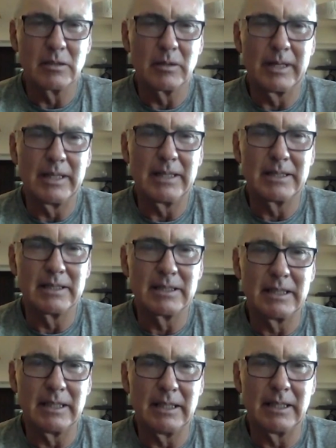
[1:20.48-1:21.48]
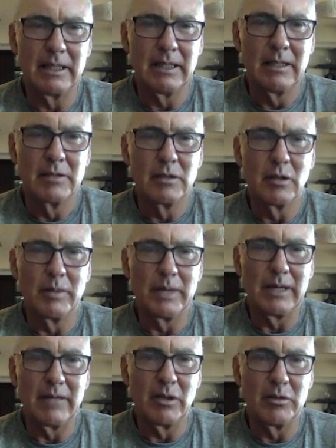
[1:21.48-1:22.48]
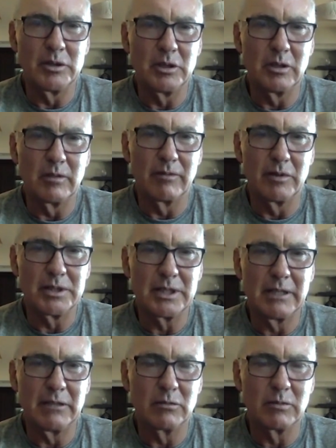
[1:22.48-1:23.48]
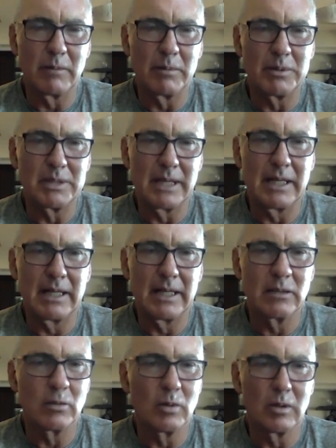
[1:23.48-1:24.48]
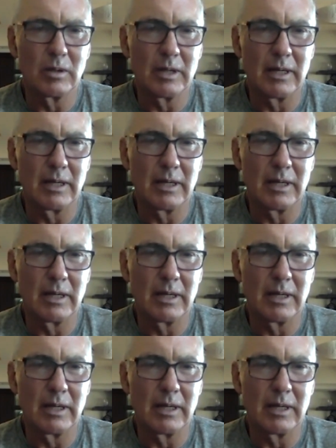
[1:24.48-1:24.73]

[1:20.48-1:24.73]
great to see so many of those universities represented at the World